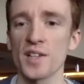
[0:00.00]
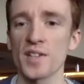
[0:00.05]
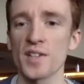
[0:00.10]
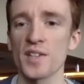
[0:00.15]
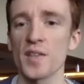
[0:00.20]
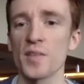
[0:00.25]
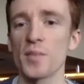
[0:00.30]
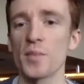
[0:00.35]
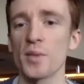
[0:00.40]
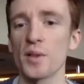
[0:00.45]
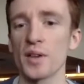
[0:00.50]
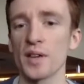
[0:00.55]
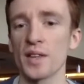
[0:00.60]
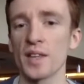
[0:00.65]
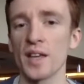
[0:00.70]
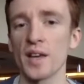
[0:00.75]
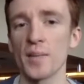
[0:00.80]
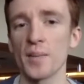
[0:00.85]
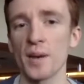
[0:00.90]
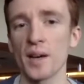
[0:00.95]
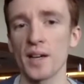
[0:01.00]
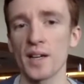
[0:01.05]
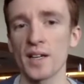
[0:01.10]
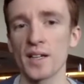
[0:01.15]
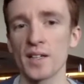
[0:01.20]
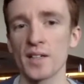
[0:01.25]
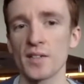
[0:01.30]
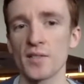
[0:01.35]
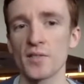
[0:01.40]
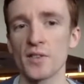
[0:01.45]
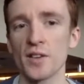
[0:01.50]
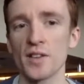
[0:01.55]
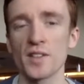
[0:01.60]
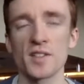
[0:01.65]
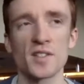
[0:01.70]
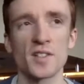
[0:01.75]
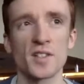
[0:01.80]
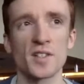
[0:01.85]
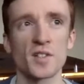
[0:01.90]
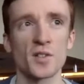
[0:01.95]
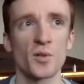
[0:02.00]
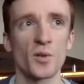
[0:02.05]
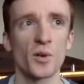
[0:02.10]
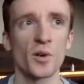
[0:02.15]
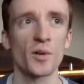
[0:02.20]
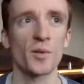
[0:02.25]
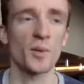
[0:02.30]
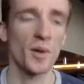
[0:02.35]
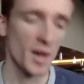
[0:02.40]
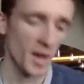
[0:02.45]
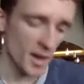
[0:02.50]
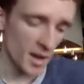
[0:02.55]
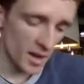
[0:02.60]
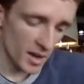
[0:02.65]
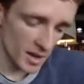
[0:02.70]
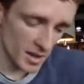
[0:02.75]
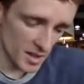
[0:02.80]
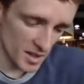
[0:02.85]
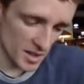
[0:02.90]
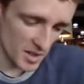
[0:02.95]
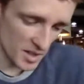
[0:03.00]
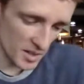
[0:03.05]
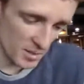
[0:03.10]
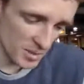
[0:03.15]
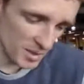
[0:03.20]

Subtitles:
and then plugging that back in to find the z-score. Because it seems